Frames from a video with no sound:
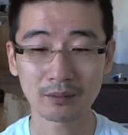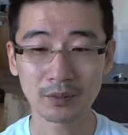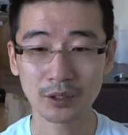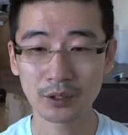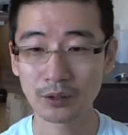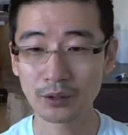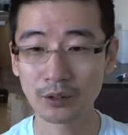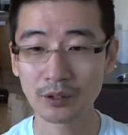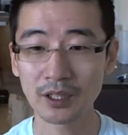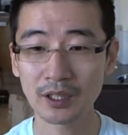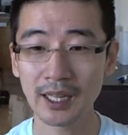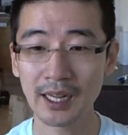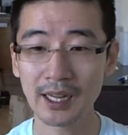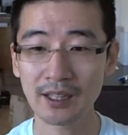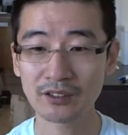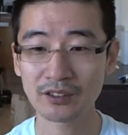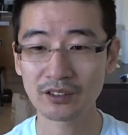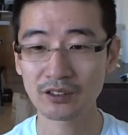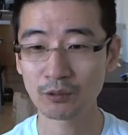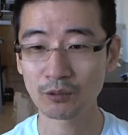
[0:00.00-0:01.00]
Google
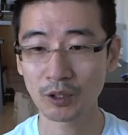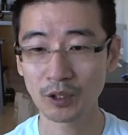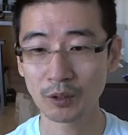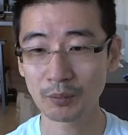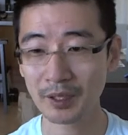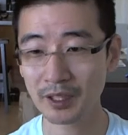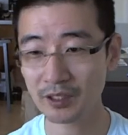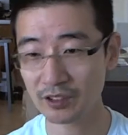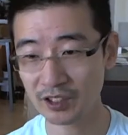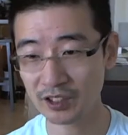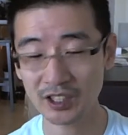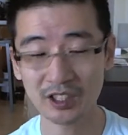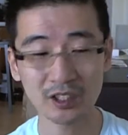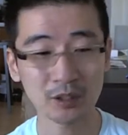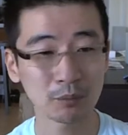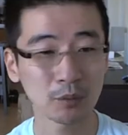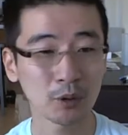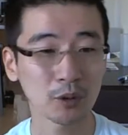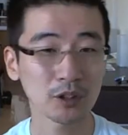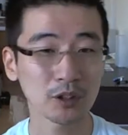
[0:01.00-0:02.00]
Glass is one of the biggest key
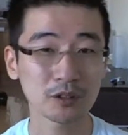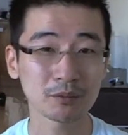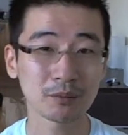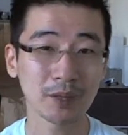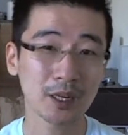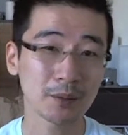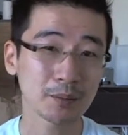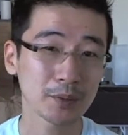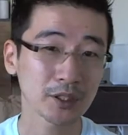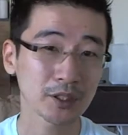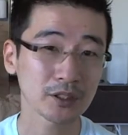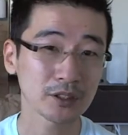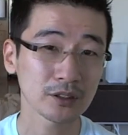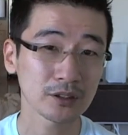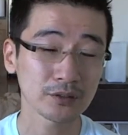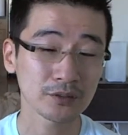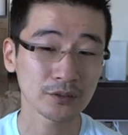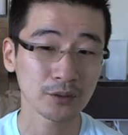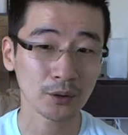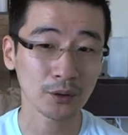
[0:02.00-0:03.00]
components, in my opinion,
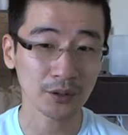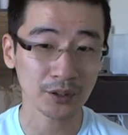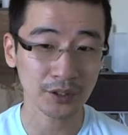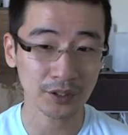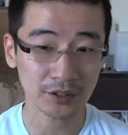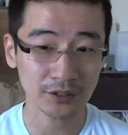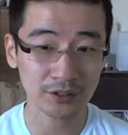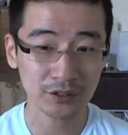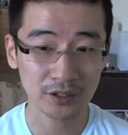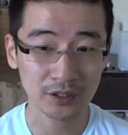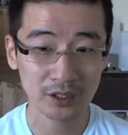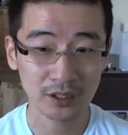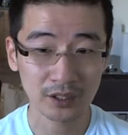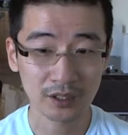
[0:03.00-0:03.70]
for this.